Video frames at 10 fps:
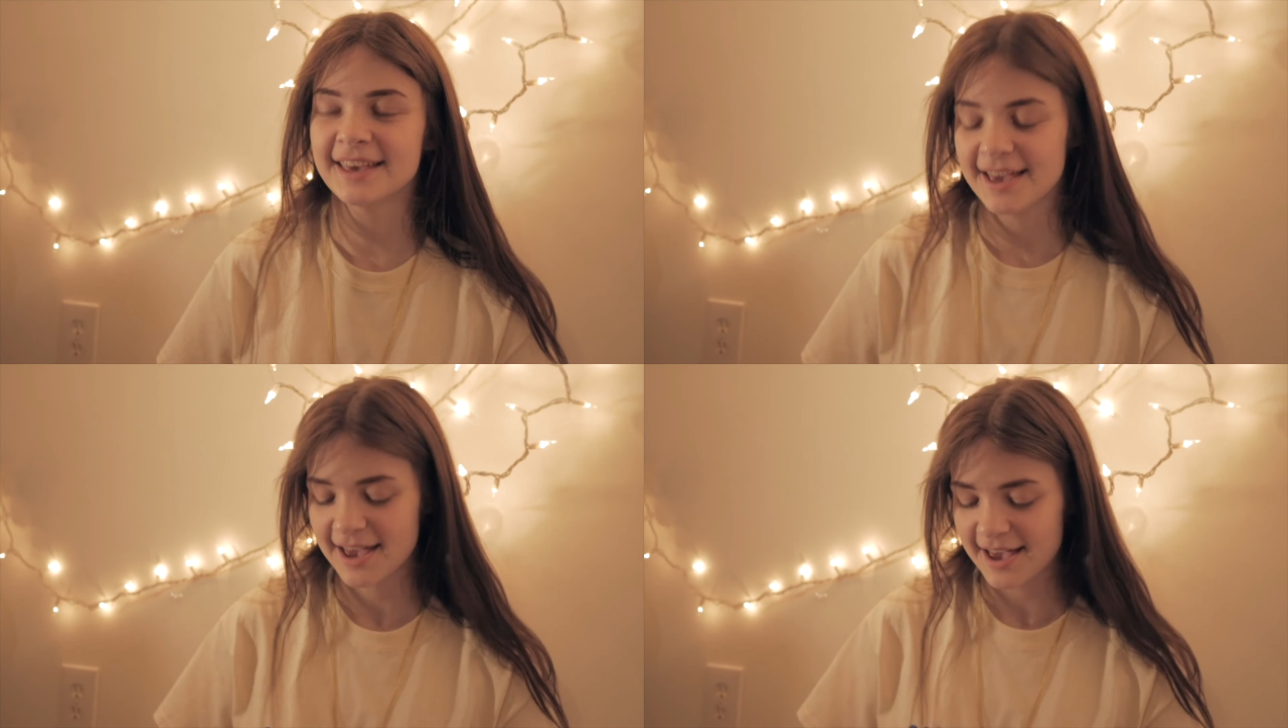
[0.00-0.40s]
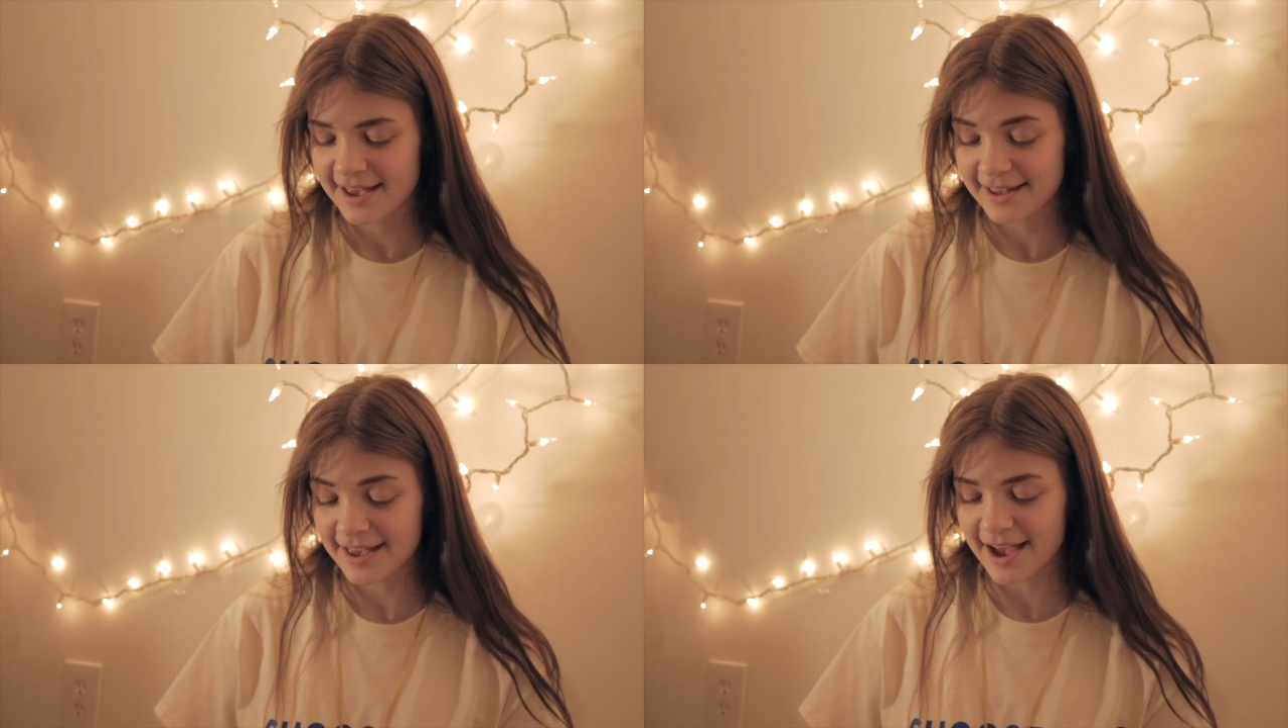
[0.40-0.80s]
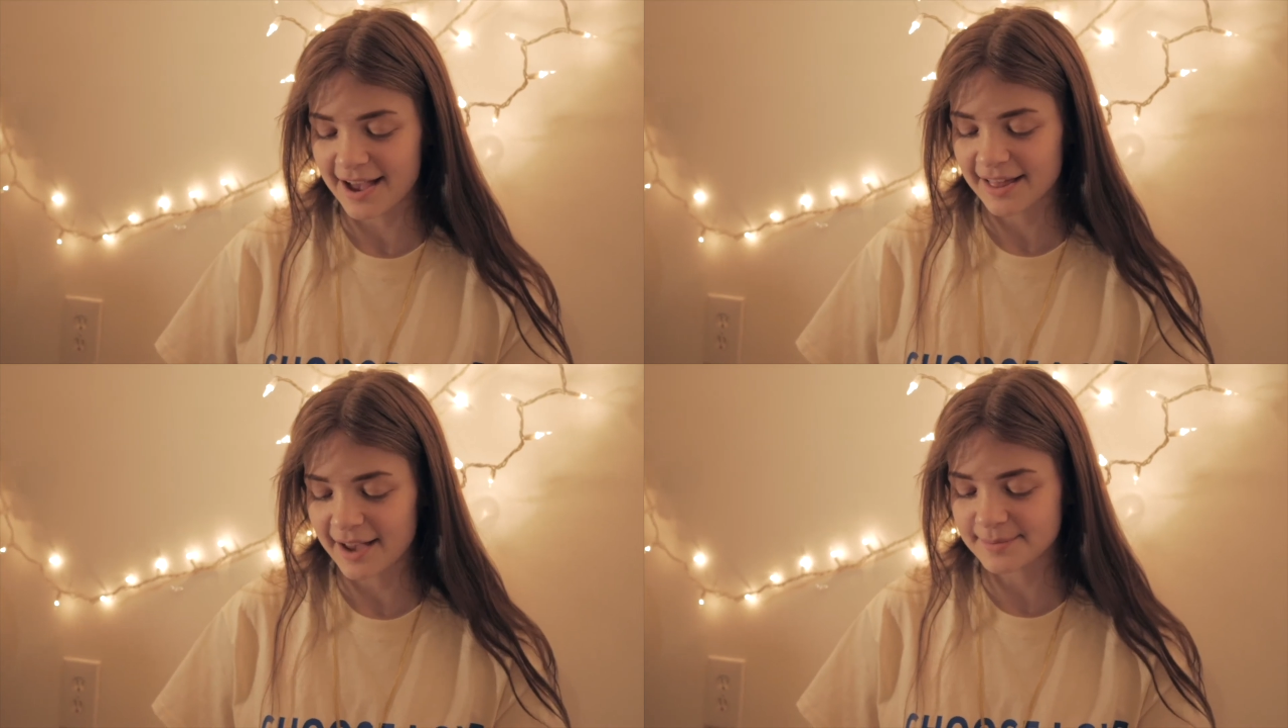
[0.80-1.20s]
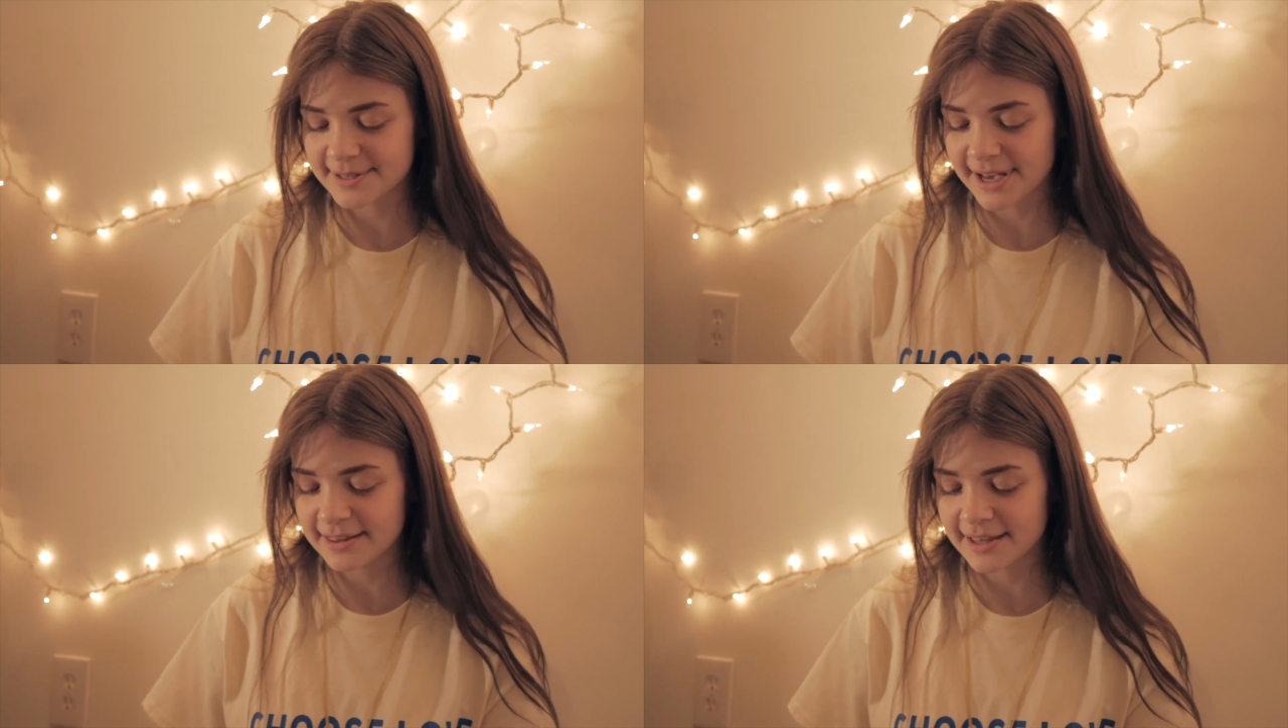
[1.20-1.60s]
Yeah, I'm
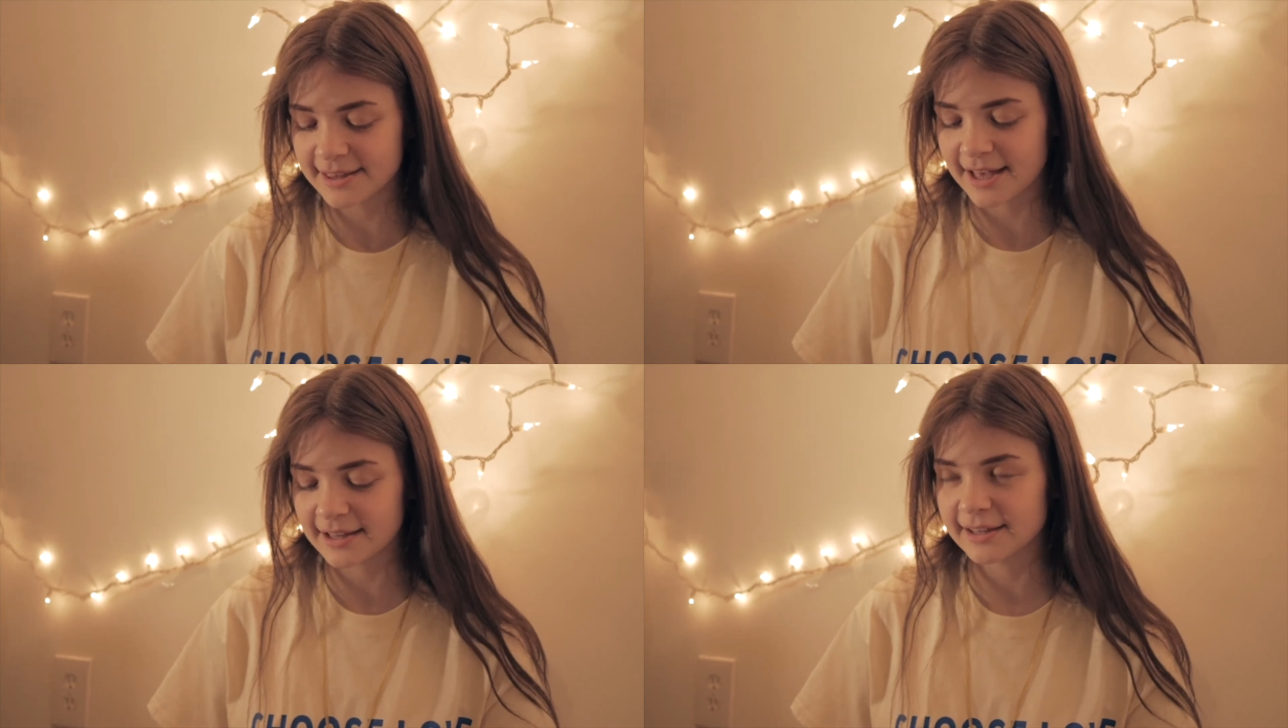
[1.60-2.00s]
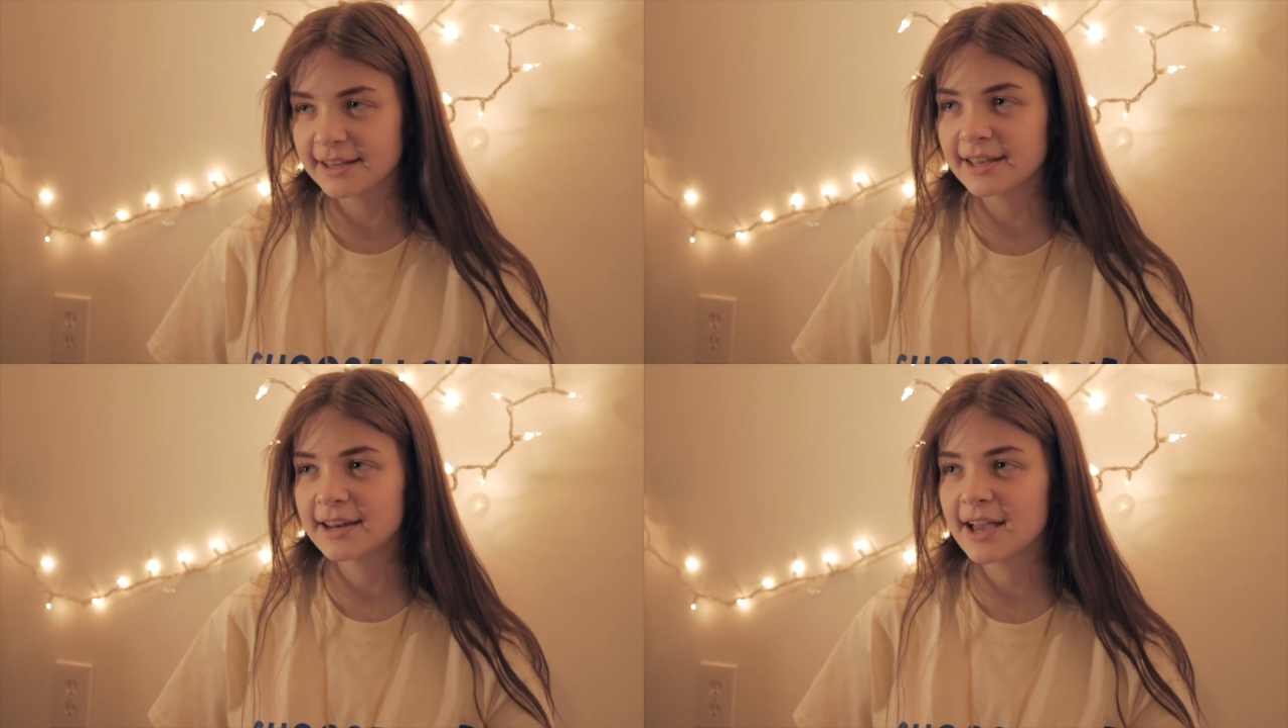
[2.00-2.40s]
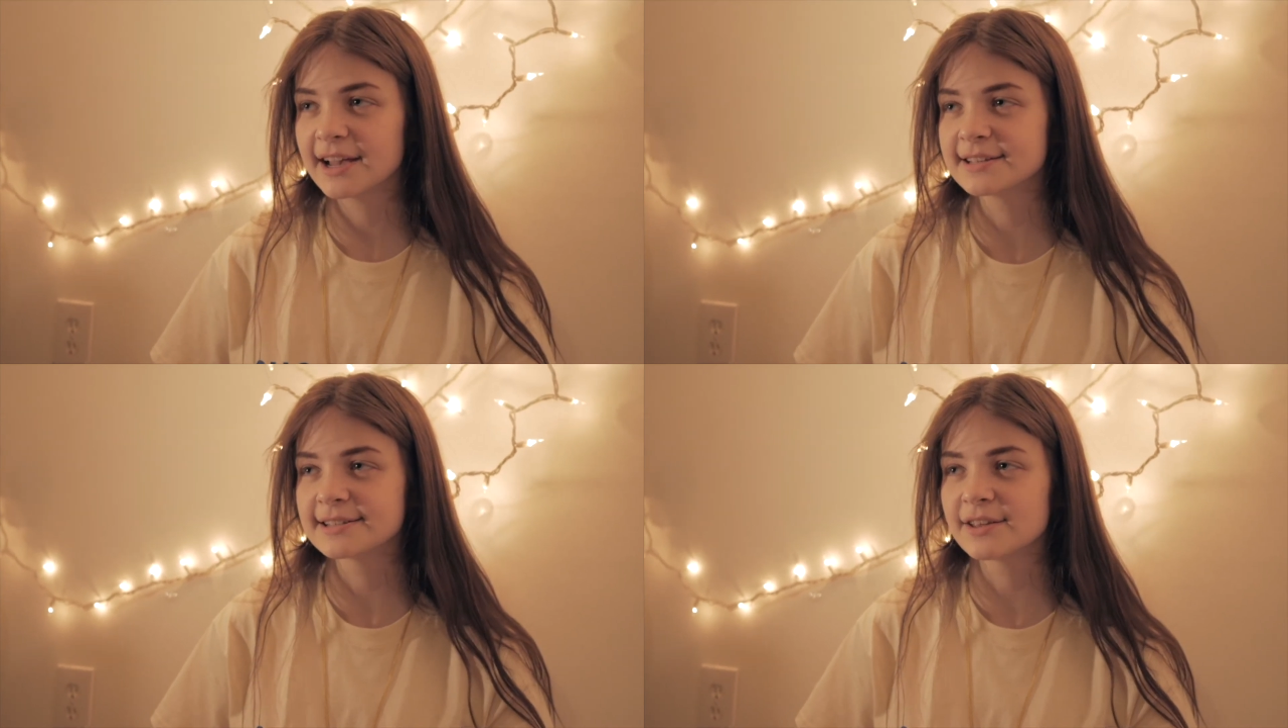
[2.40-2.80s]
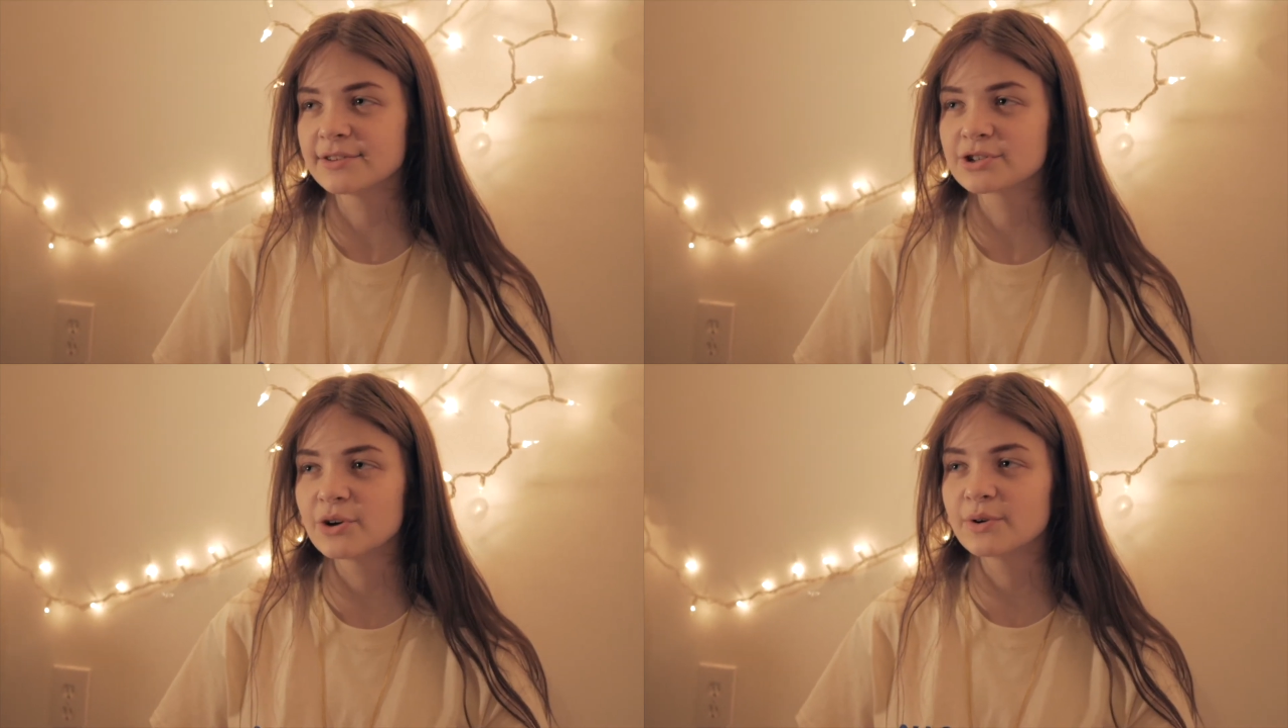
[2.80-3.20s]
sad that that Lincoln guy isn't
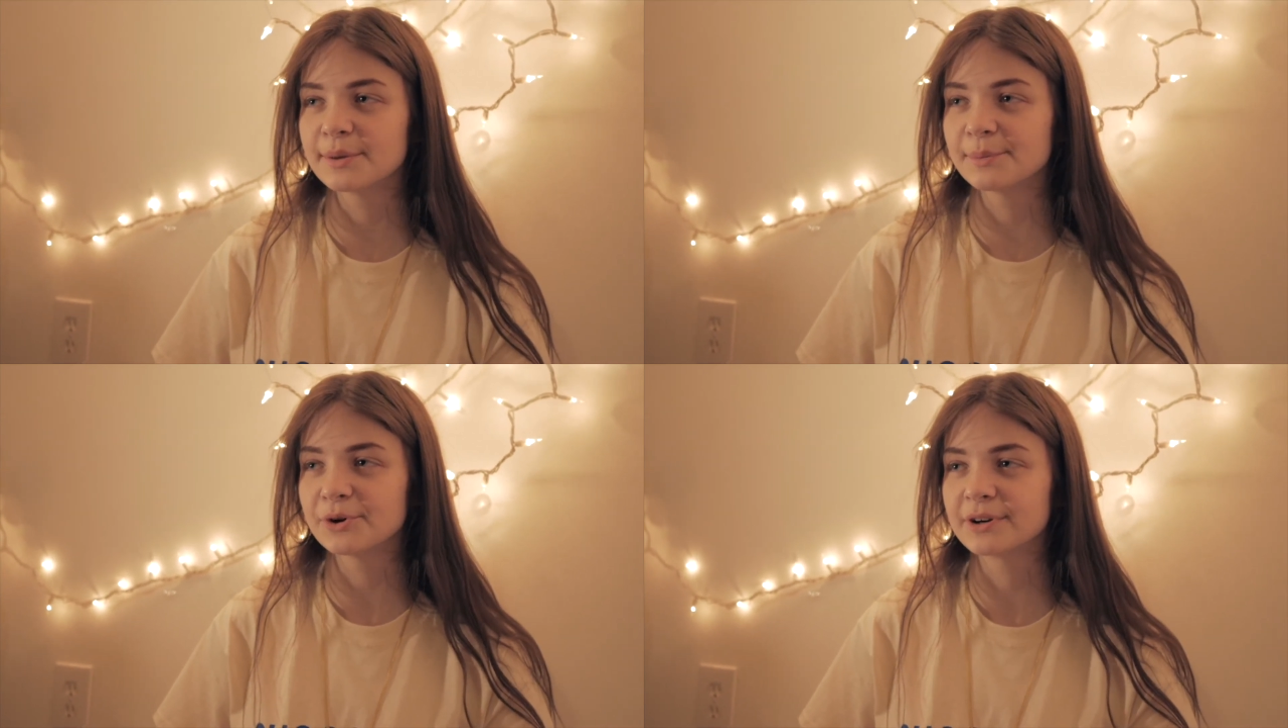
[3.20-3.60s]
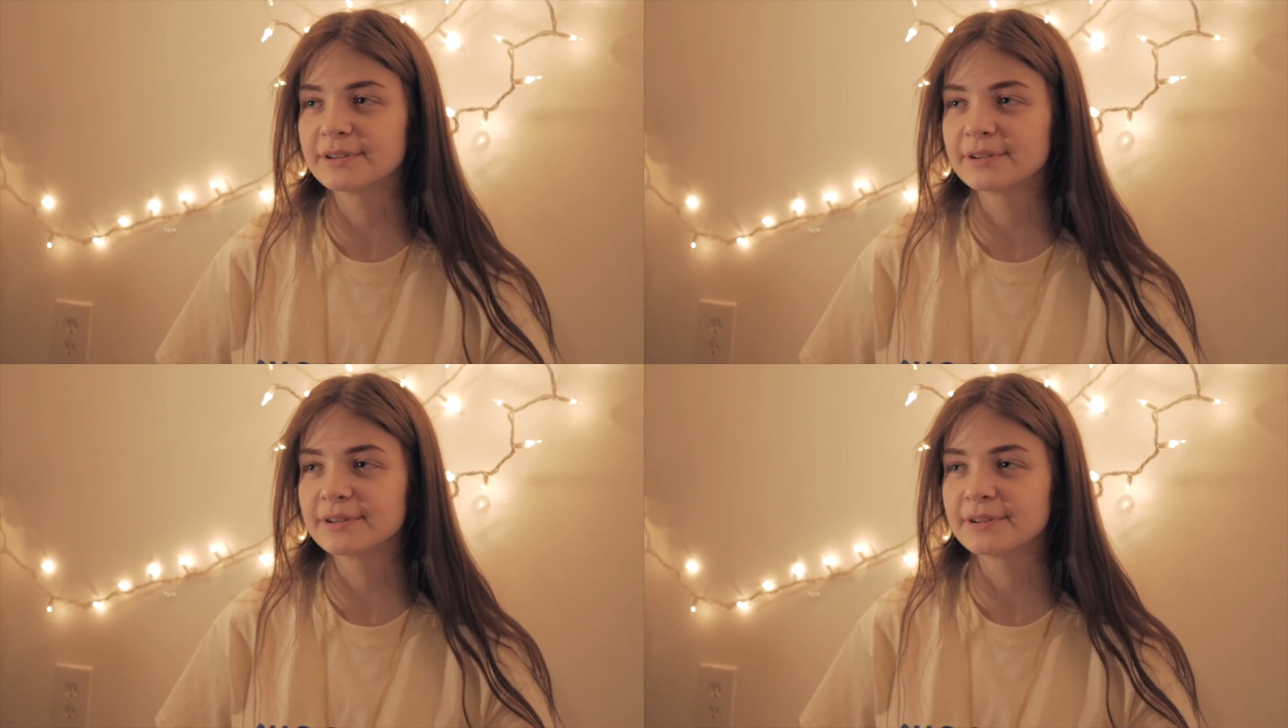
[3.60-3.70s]
on the show anymore.